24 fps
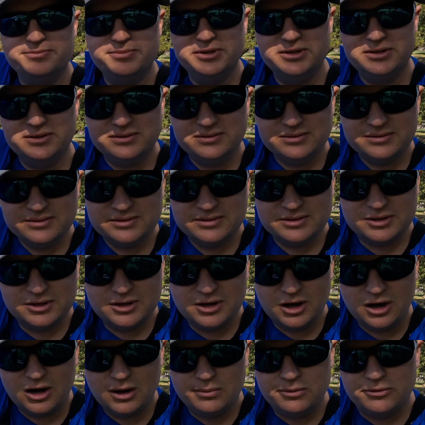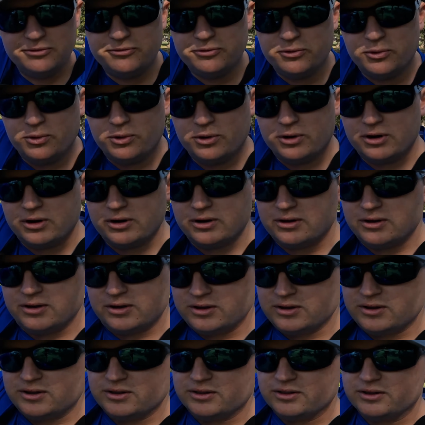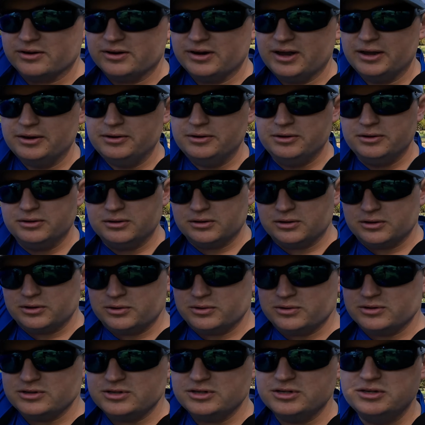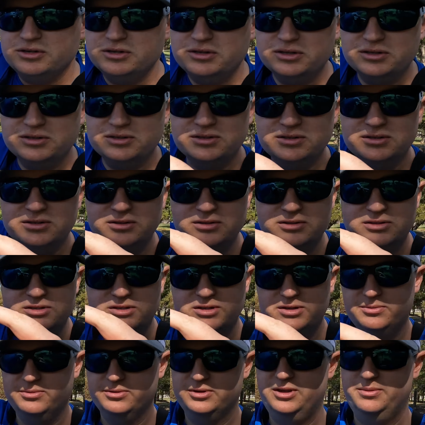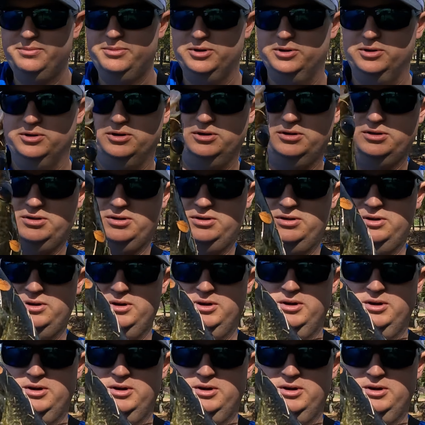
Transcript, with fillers: have been caught before. They're not new to lures. You can, you can see where they've been hooked